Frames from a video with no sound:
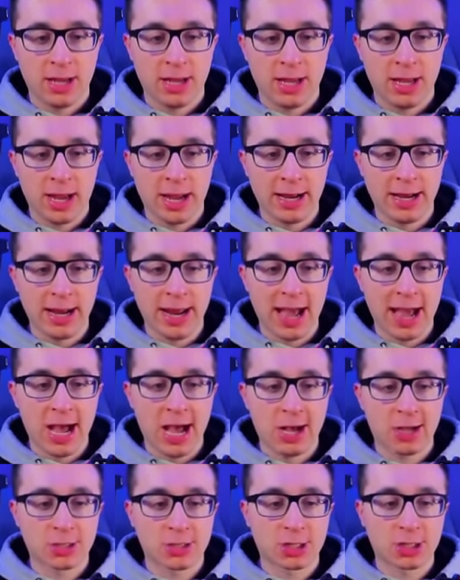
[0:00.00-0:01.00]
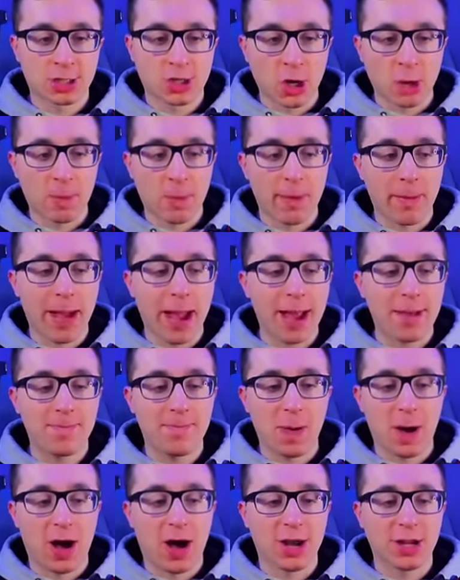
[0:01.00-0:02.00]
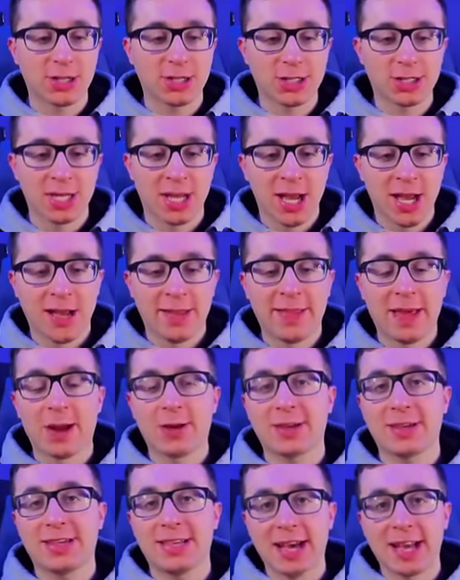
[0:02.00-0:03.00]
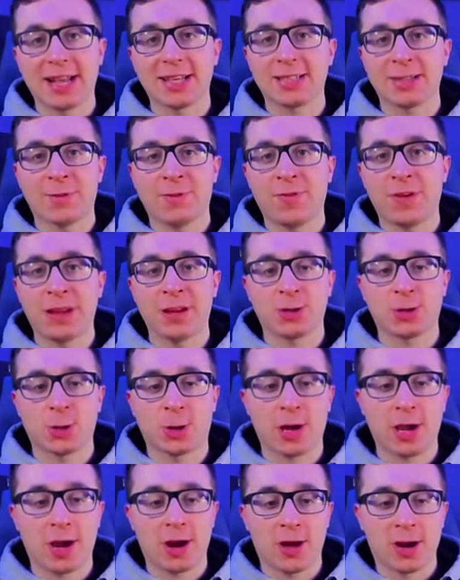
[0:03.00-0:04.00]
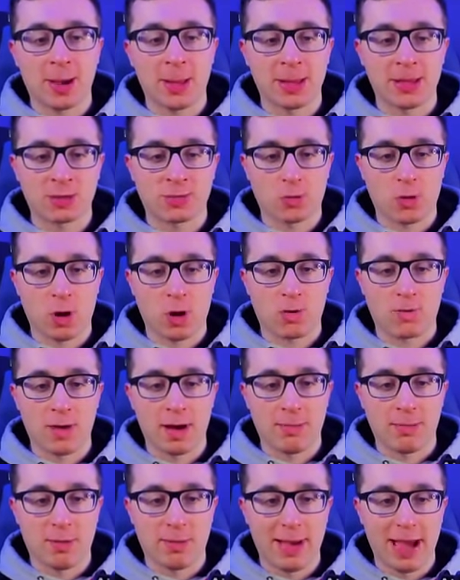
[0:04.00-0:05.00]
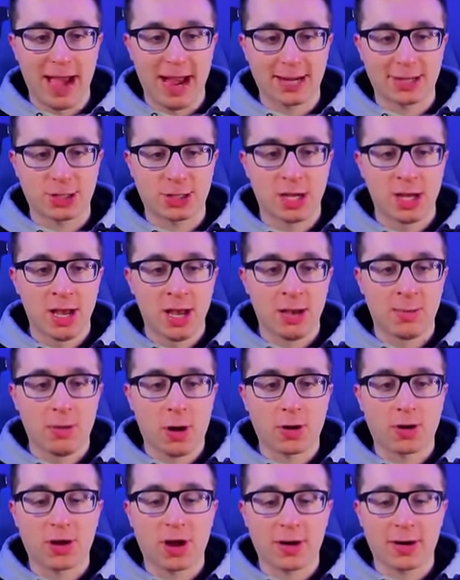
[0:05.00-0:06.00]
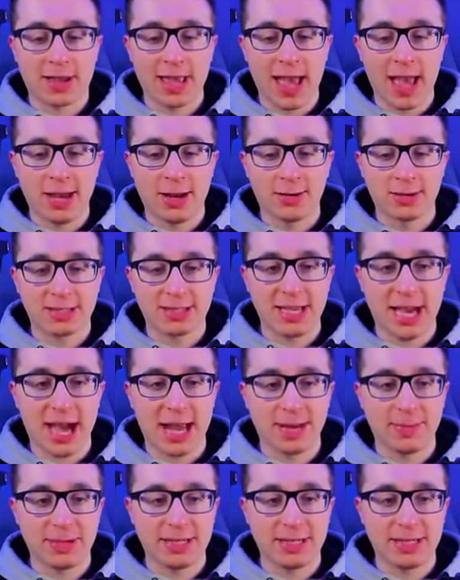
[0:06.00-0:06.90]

And now Superman punch. That'll get us a finisher here in this Royal Rumble match. Barker gargano has got to be